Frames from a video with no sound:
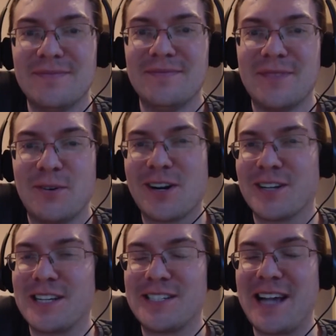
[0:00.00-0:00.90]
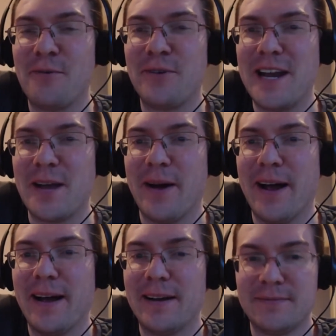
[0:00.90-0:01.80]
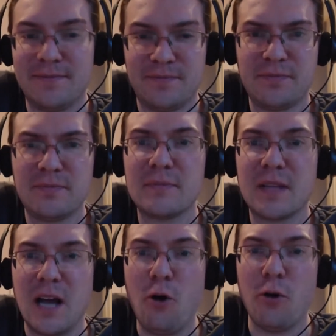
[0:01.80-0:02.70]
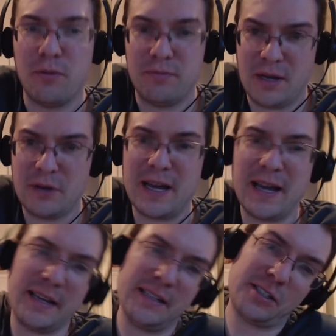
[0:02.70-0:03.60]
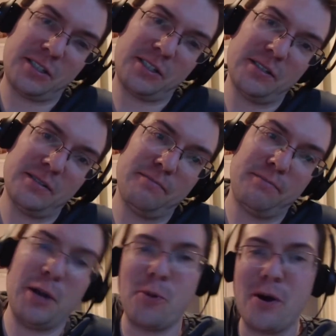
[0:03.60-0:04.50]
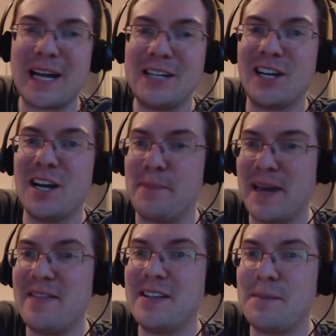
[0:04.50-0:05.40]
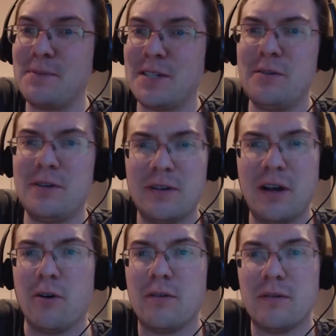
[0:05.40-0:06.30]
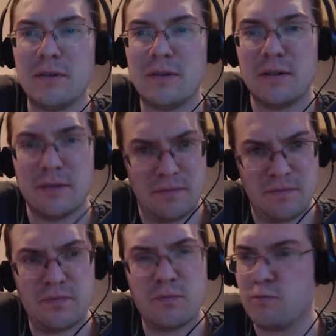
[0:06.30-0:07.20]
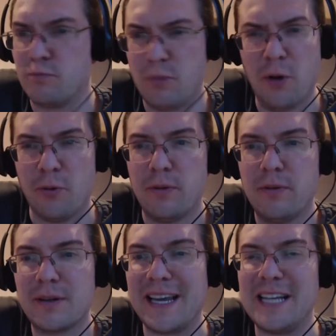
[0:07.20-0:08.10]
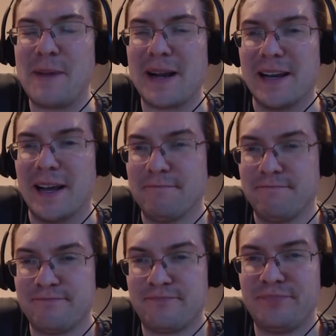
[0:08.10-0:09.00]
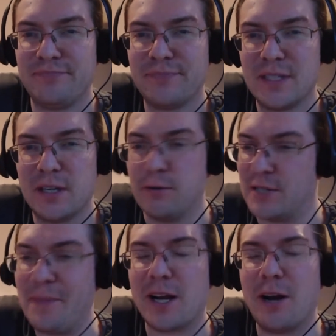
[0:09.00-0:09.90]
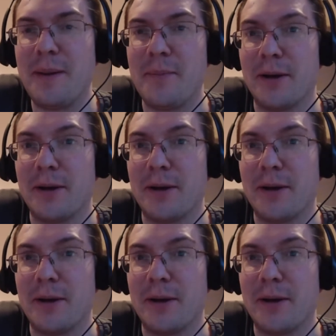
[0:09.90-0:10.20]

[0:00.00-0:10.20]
Because that sound anywhere. Oh, okay, is Bloodwork actually going to be in this episode? Oh. Whoa, okay, he's back in it. Whose name? I can't remember.